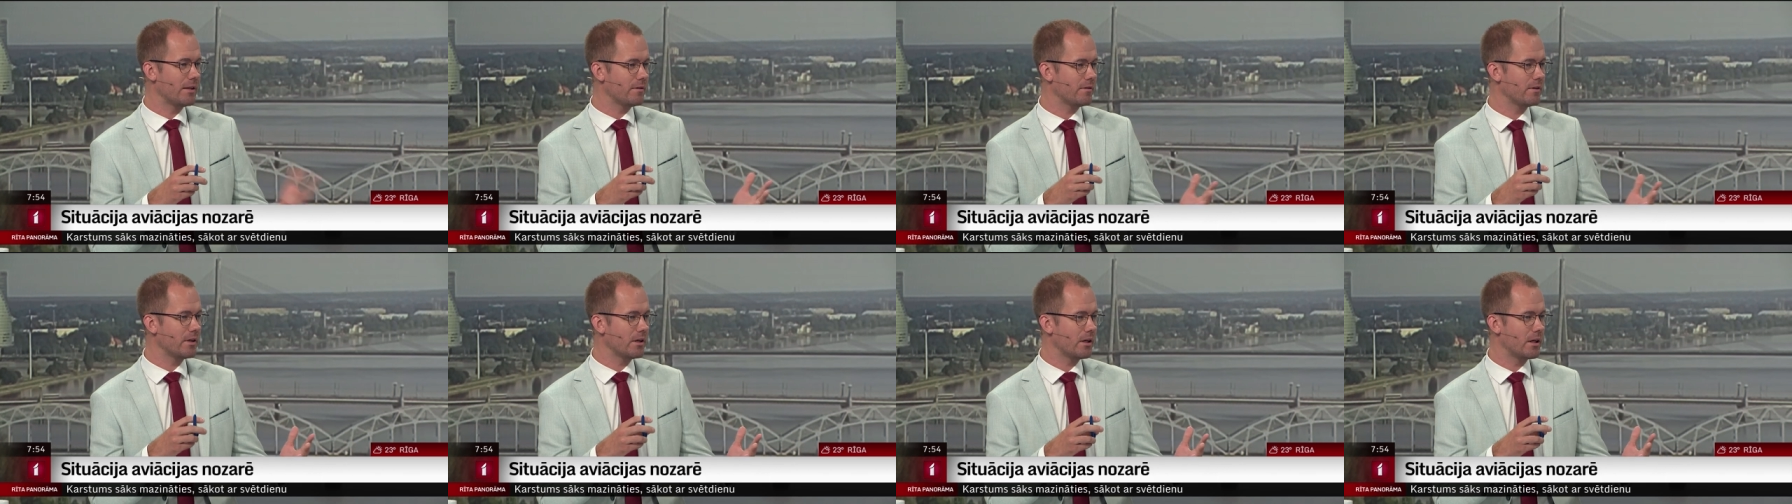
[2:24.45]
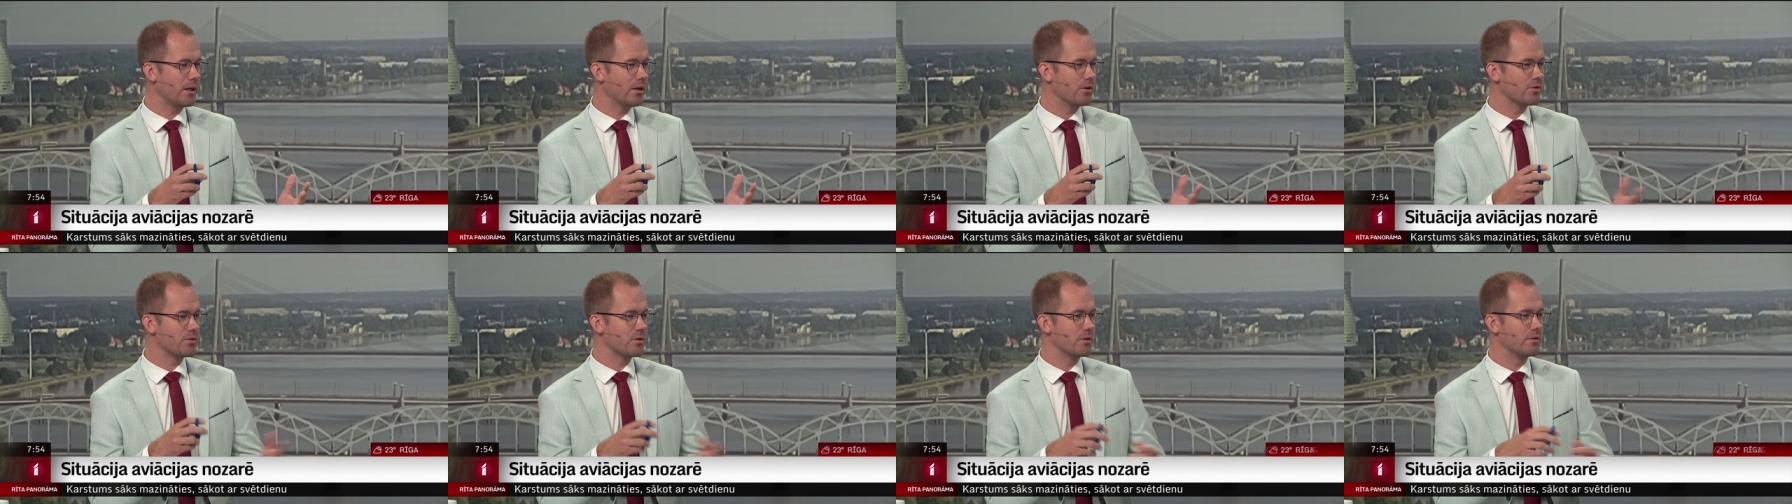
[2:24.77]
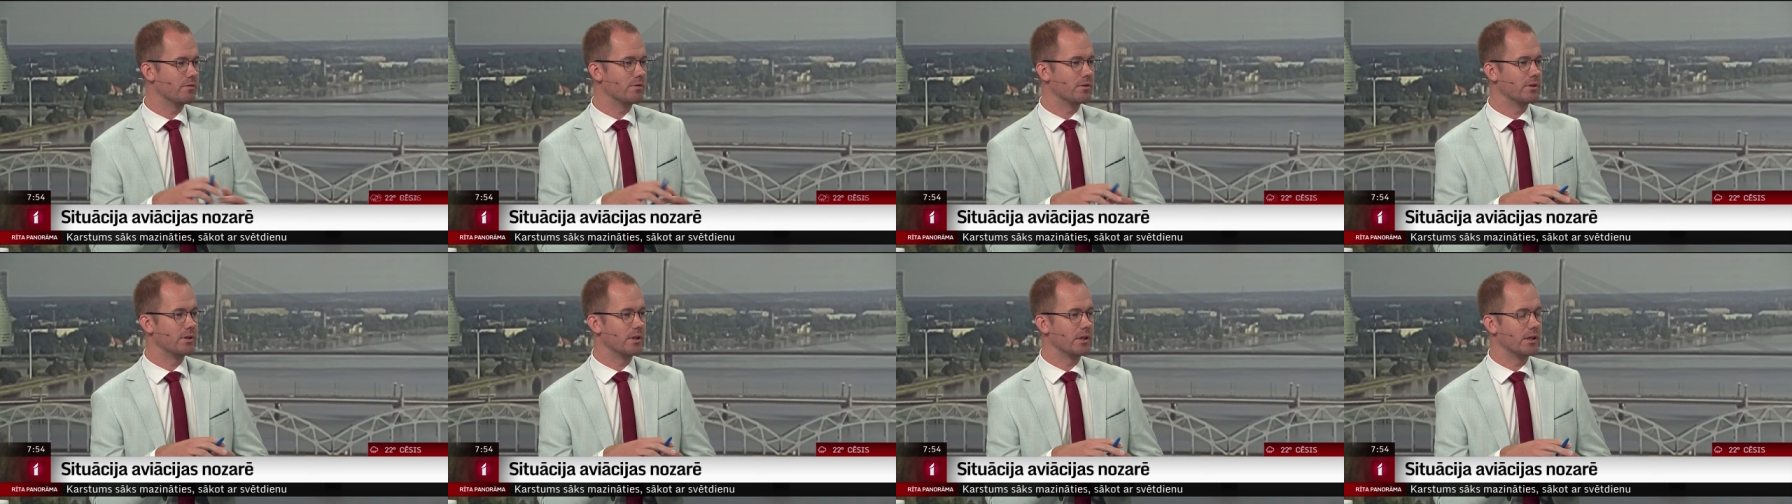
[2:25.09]
Latvia and
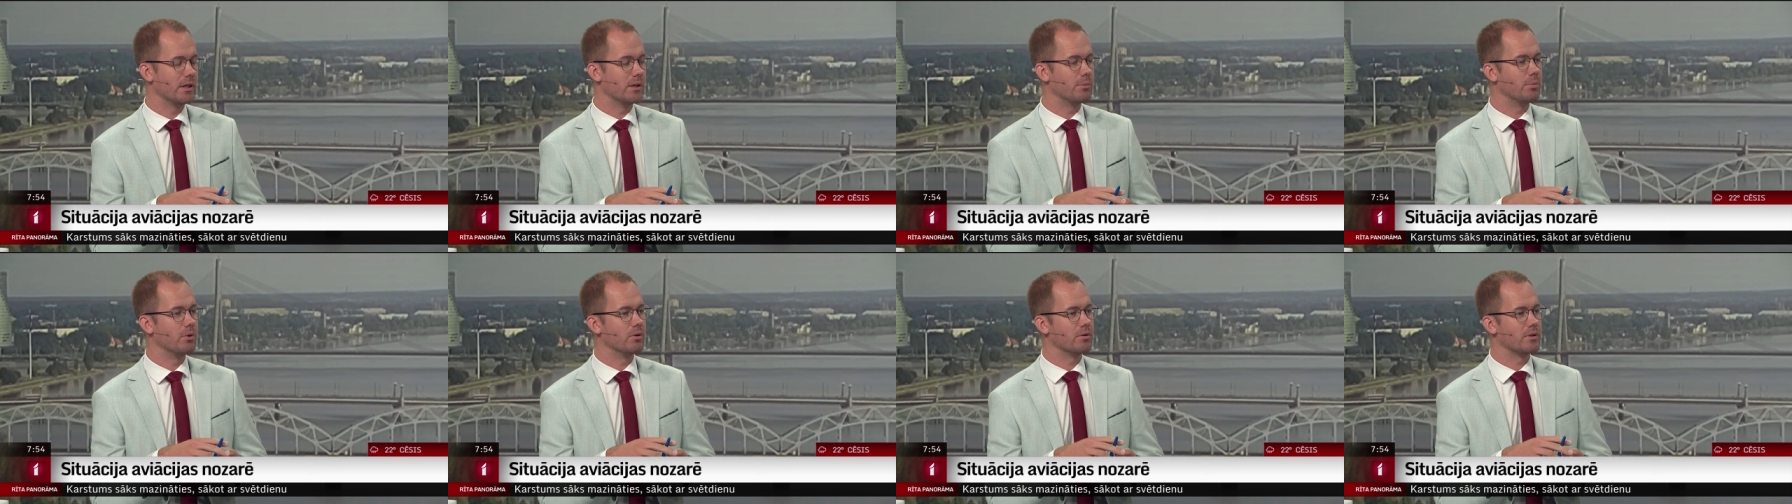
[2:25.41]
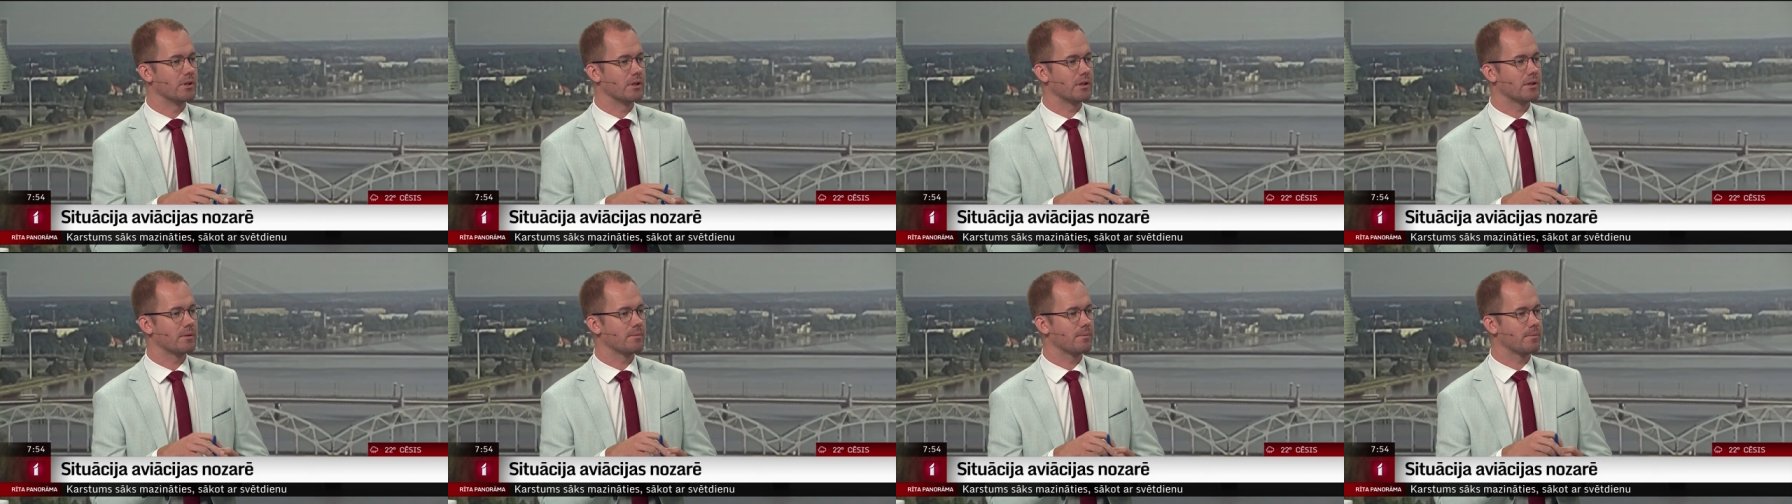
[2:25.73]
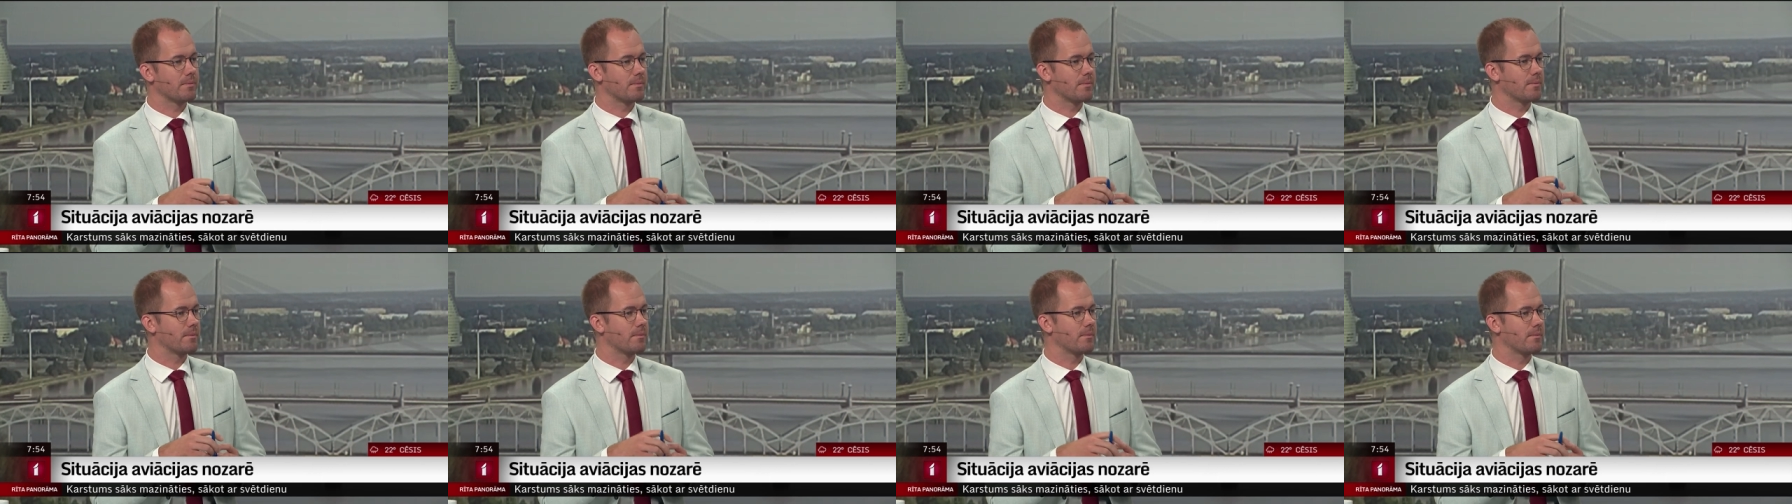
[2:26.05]
also for the Air Baltic?
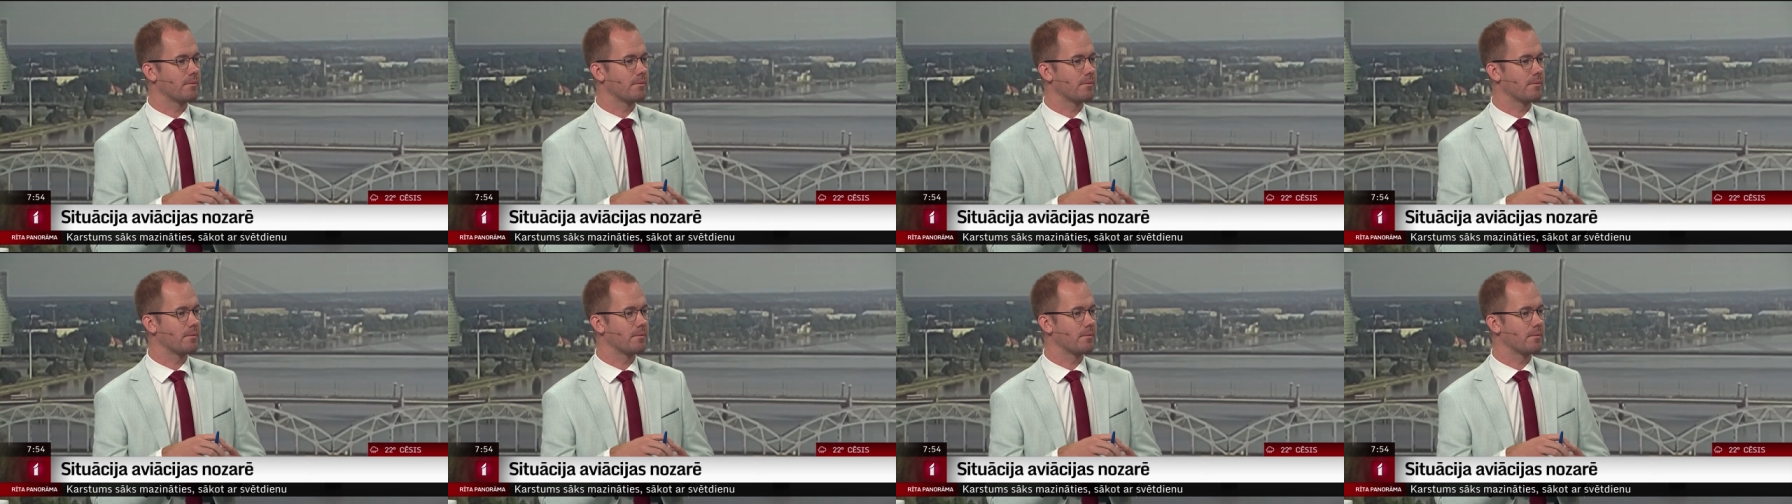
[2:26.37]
